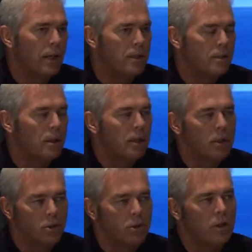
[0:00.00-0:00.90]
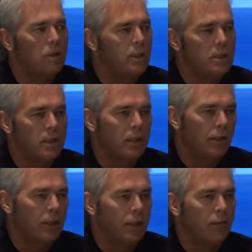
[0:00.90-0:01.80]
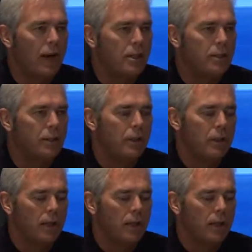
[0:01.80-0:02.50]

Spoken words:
bus, so it's going to be significantly faster.